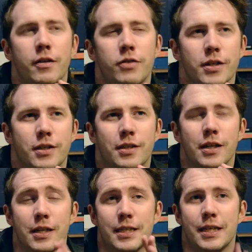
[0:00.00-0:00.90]

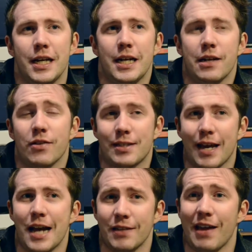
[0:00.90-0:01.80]
just seeing the
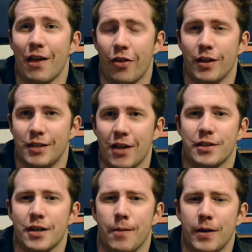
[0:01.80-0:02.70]
size of that Death
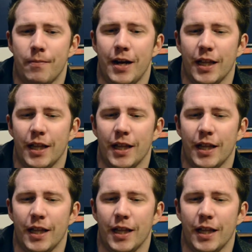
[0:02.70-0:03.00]
Star being made.